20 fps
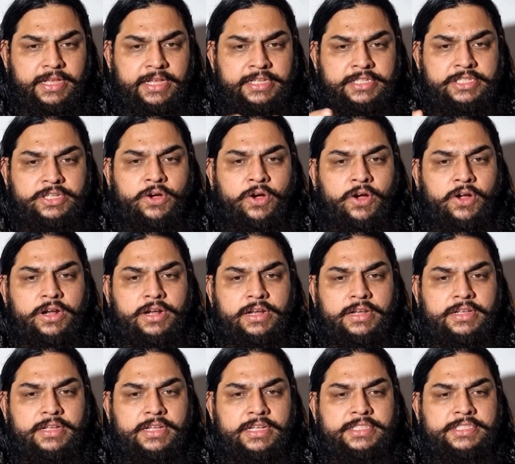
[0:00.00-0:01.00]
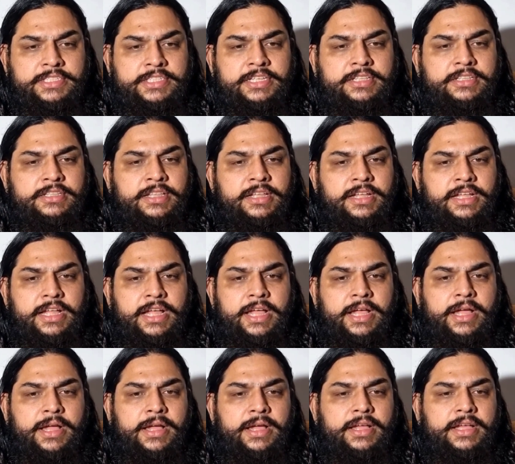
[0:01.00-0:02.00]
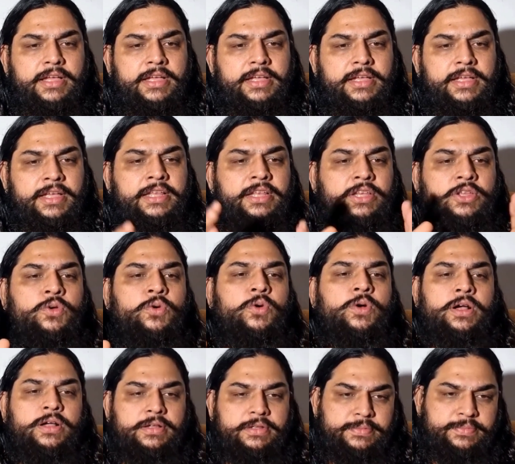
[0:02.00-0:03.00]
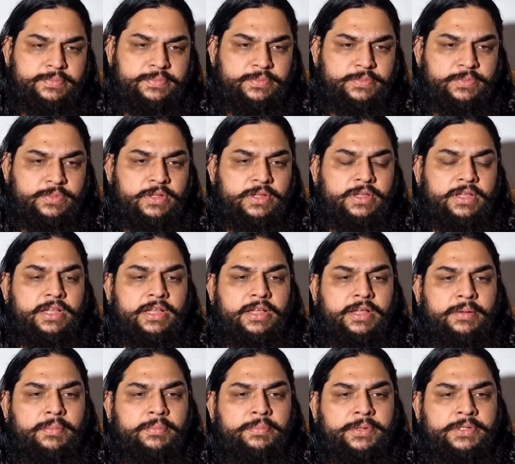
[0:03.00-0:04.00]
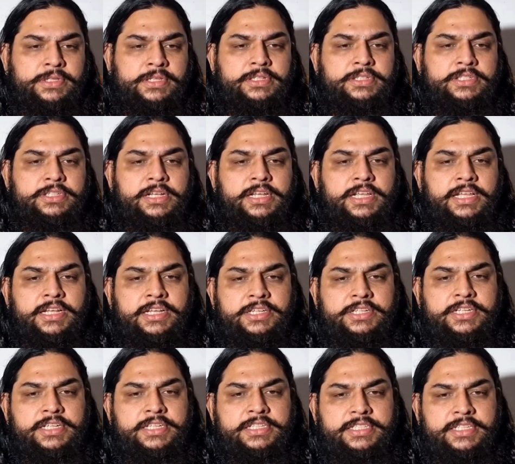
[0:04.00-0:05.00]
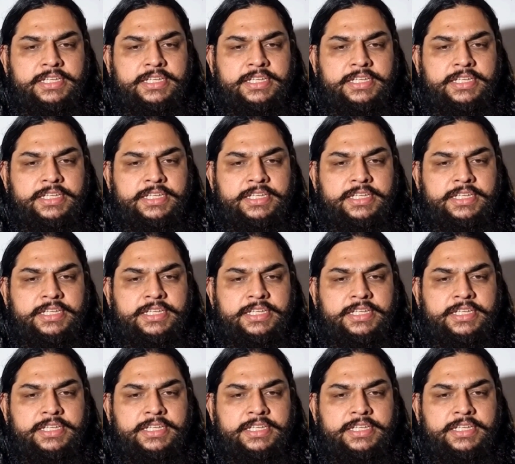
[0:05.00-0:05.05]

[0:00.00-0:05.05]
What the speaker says: is called Chitta in Yoga. Patanjali Rishi